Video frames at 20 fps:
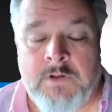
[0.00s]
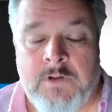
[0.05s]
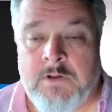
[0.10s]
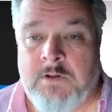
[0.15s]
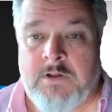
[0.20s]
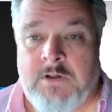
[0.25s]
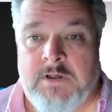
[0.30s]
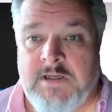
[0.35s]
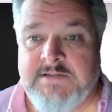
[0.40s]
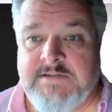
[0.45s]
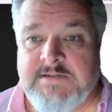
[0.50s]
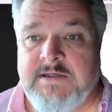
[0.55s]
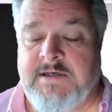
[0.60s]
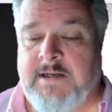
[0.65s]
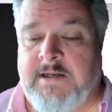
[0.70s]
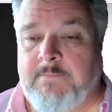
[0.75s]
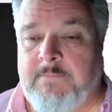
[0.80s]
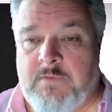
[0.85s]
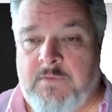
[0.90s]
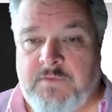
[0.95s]
It's done
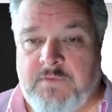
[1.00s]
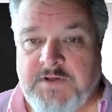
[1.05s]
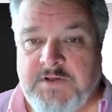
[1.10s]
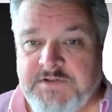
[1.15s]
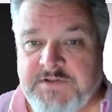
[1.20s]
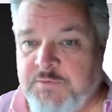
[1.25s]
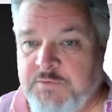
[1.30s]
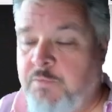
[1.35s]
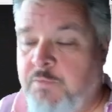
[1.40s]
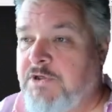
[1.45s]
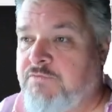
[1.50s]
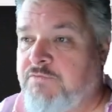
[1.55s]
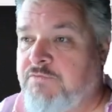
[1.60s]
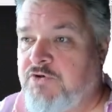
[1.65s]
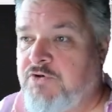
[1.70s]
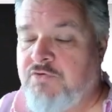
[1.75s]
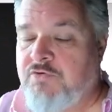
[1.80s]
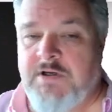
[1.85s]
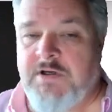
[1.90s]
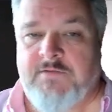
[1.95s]
it. This is what it's
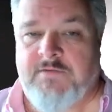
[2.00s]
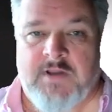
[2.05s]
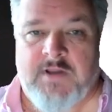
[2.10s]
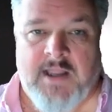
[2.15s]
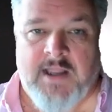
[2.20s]
retrieved.